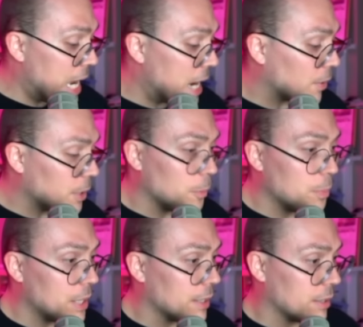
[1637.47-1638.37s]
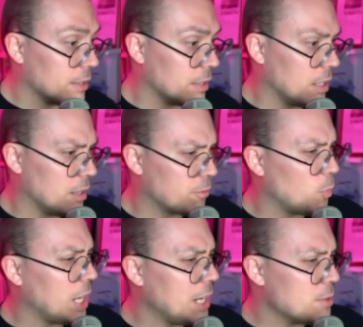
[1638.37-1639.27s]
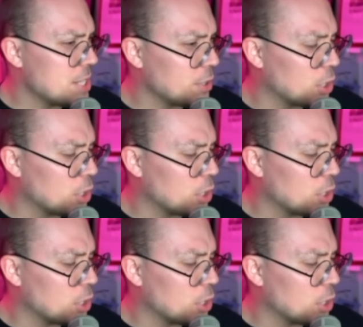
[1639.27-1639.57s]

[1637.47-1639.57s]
Ariel Pink, from what I understand,